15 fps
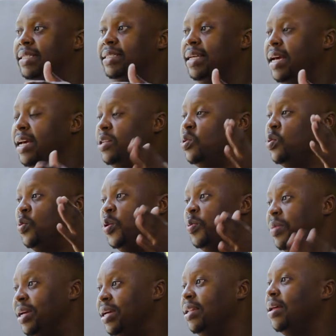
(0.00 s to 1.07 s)
that day to
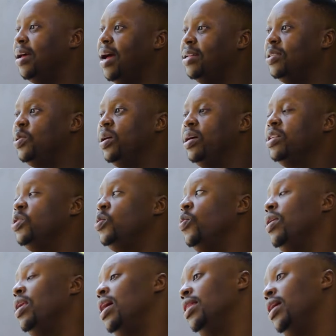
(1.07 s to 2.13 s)
Woodmead, I took it
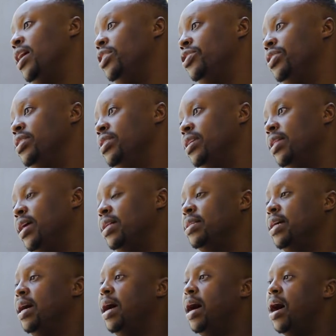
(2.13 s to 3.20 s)
to another agency
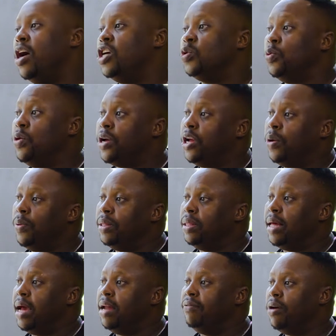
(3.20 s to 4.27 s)
that I was working
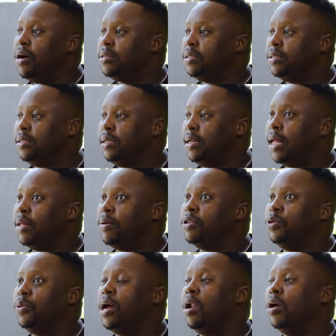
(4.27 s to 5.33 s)
with at varsity, like I
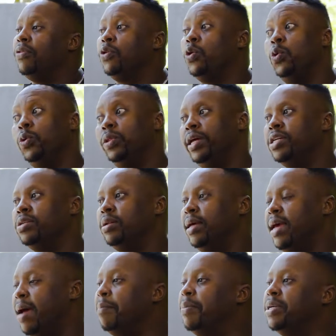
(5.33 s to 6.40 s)
was doing a lot of cool things
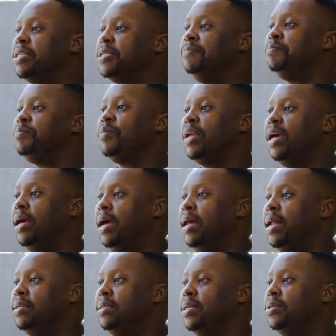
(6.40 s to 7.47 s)
on campus.
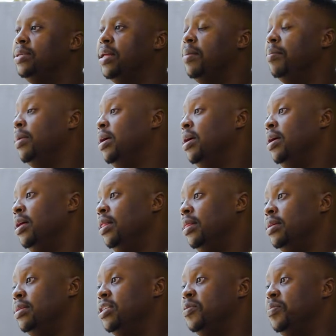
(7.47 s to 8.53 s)
And I said to them,
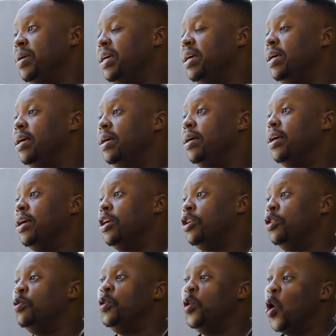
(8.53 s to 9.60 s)
this is me,
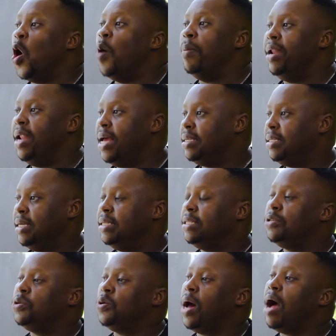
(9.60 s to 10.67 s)
you know I'm an
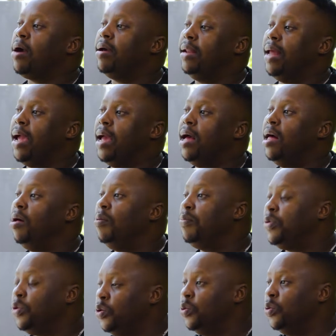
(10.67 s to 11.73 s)
asset, so how can I
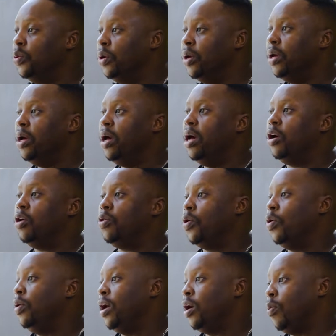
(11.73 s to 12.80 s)
help you
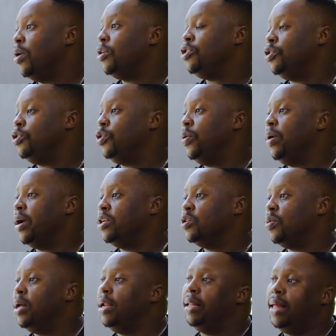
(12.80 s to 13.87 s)
grow like what you're doing
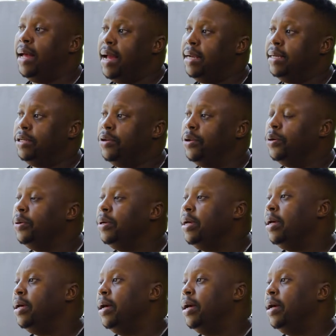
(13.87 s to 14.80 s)
as well? And you know,